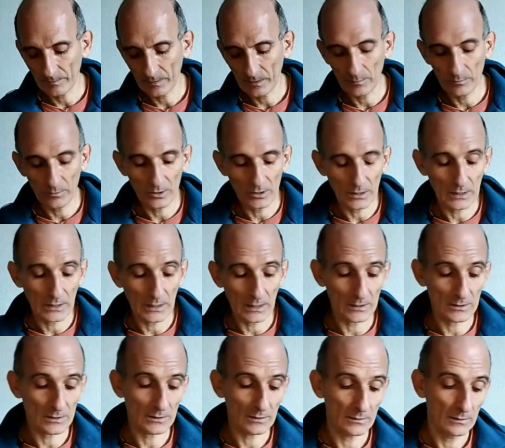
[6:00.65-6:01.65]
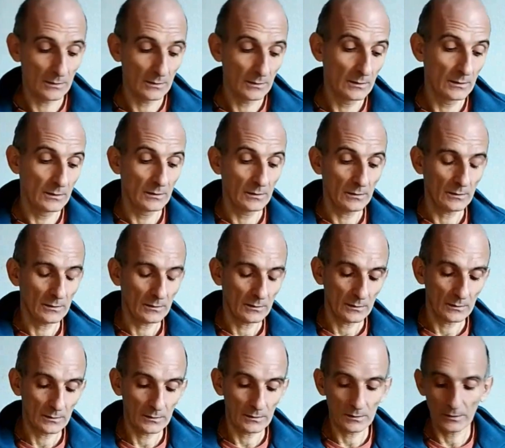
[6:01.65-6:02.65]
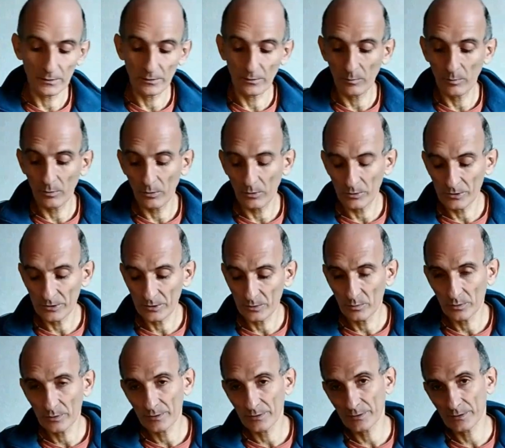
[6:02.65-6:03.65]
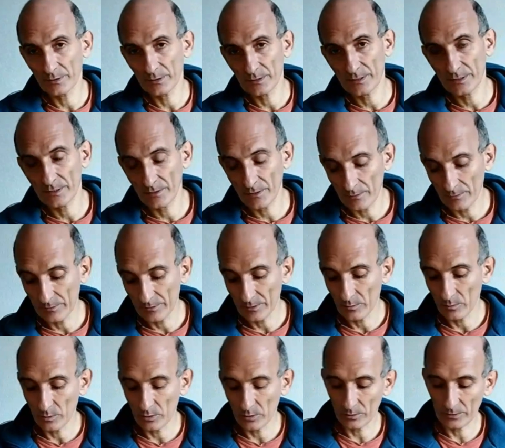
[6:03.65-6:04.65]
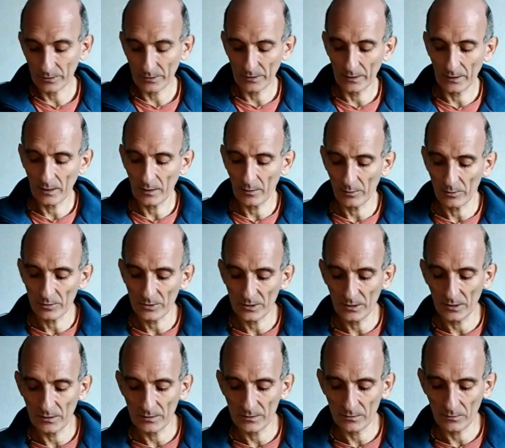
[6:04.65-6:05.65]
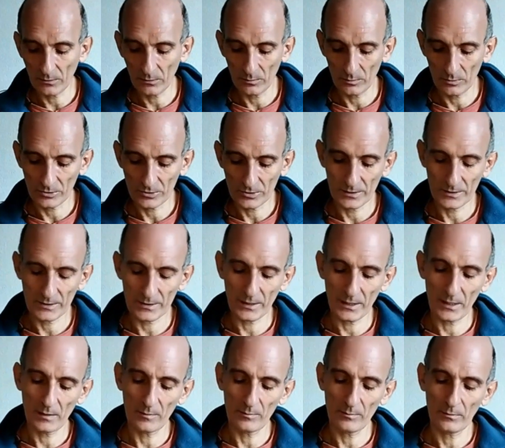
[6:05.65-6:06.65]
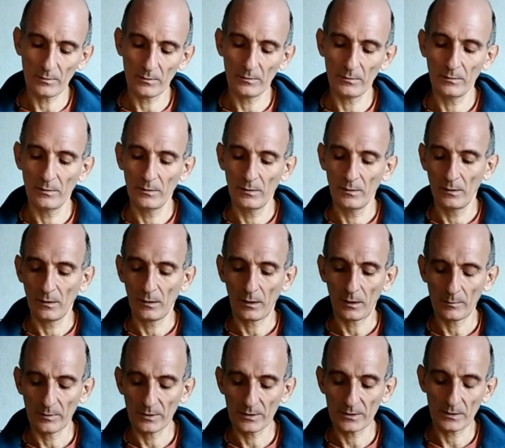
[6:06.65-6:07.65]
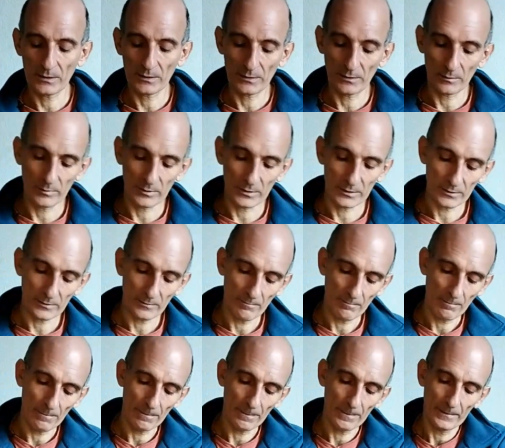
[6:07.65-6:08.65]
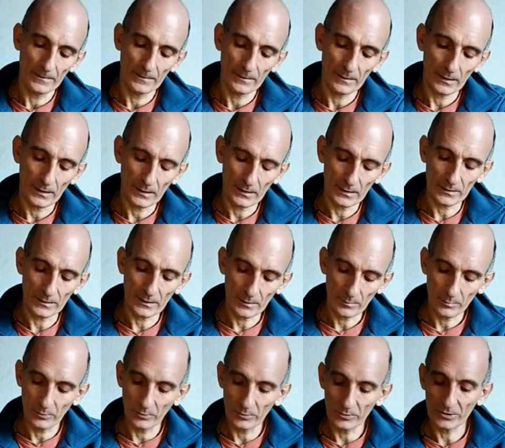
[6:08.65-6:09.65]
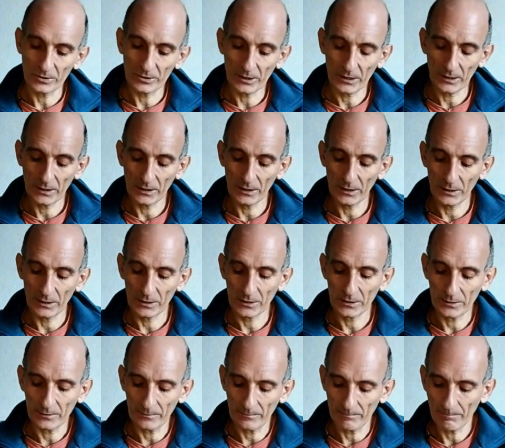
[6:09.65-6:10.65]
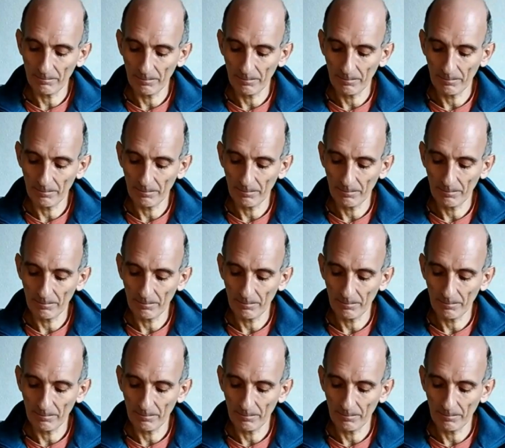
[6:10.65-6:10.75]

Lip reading: communicate your body with the surrounding world. And now you see it's almost the same. I missed a little bit. And I put it here,